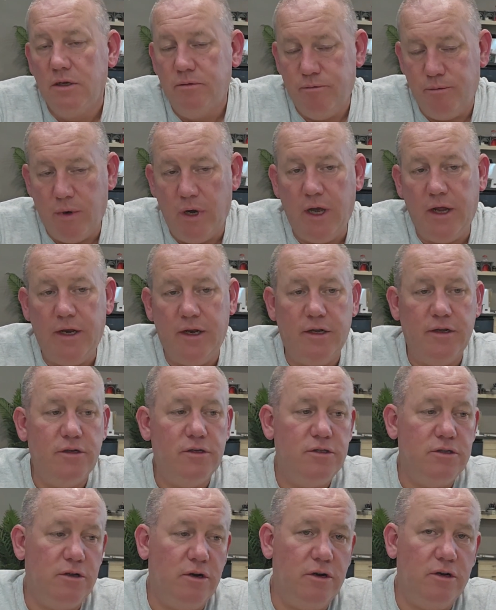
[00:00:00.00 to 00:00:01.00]
buy another
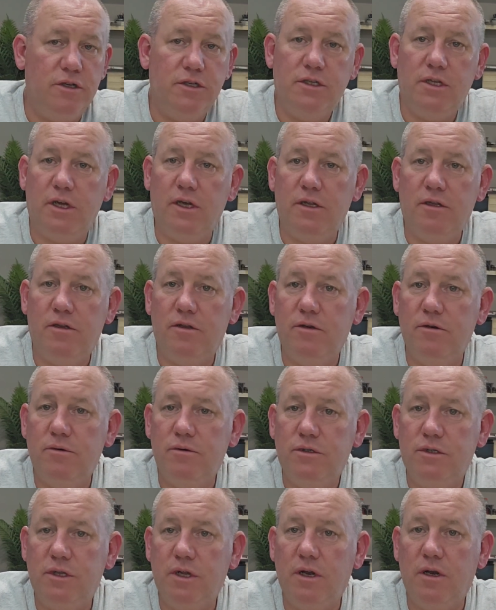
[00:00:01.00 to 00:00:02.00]
starter set to
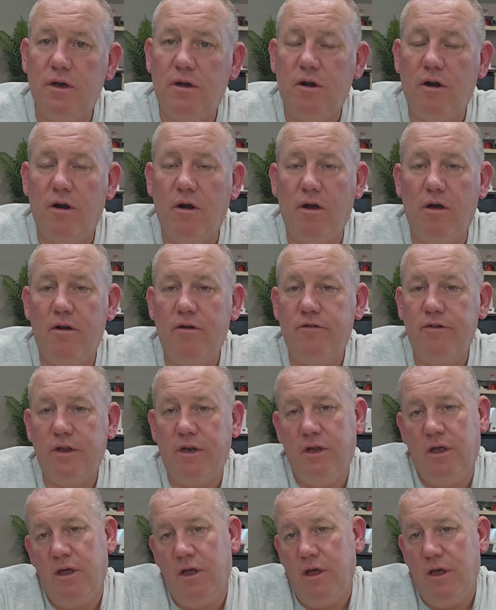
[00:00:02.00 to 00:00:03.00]
steal a car out of it.
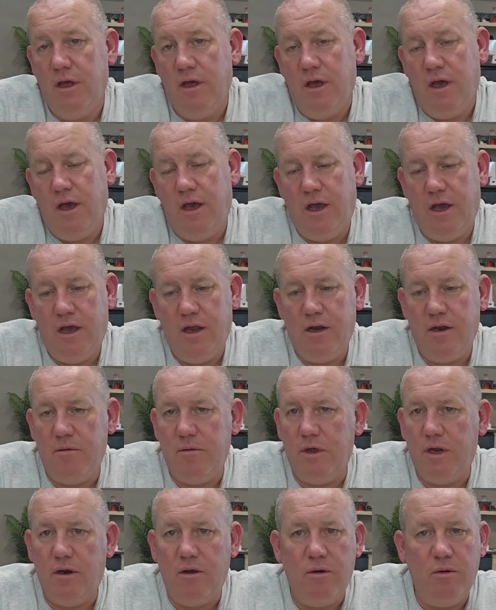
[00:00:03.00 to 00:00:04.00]
And I
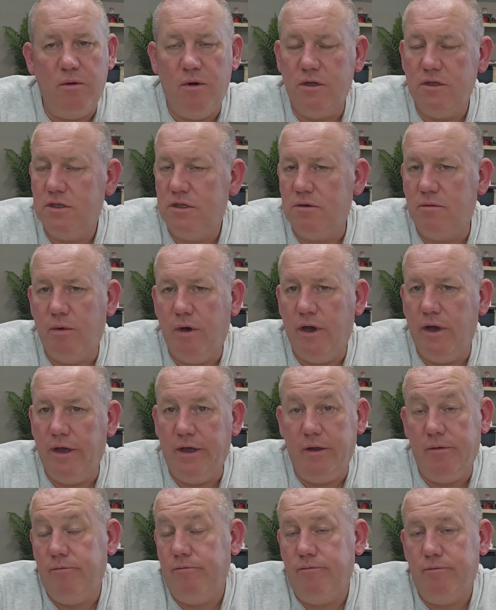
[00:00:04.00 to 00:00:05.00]
mean, who wants to buy,
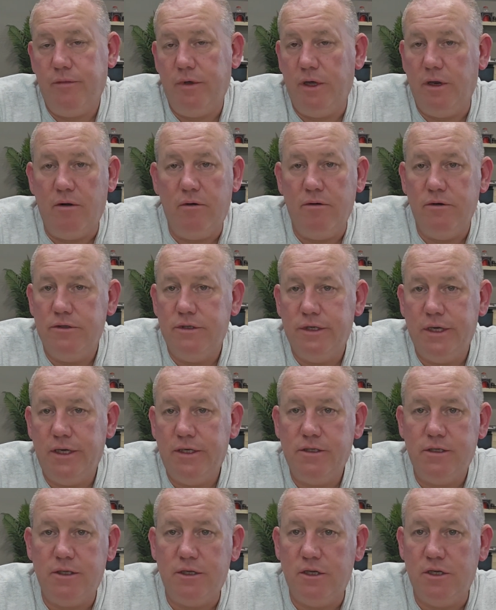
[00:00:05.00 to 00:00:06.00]
you know,
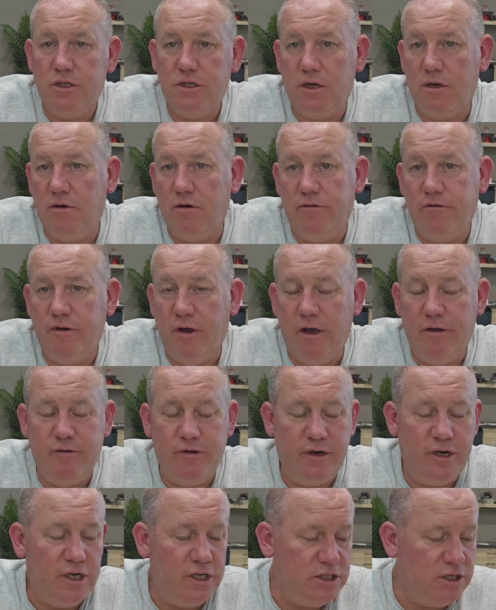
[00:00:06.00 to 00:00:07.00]
6 additional or 5
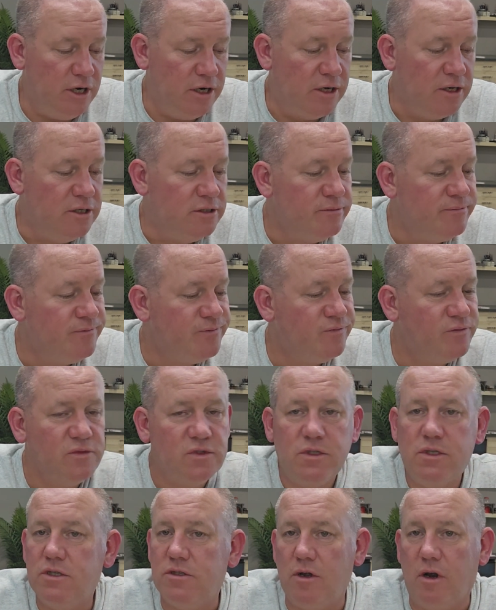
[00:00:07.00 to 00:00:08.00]
additional
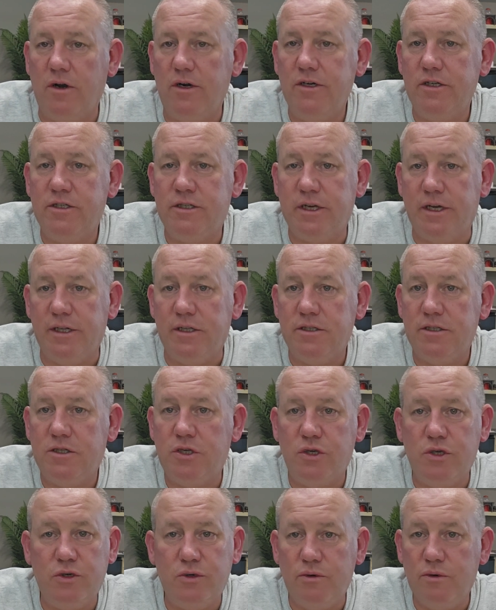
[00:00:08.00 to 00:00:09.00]
starter sets
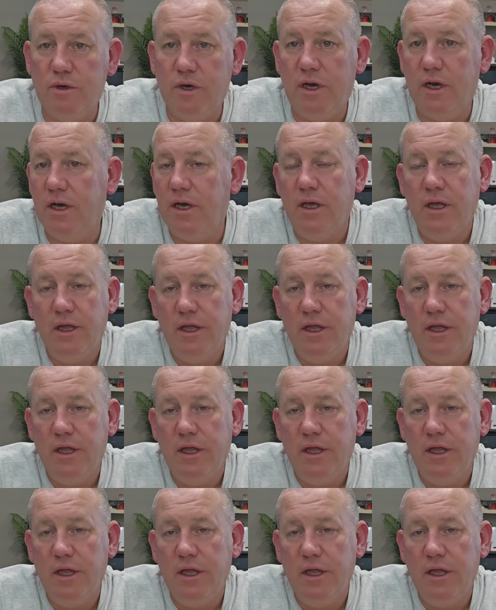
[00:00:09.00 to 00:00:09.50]
to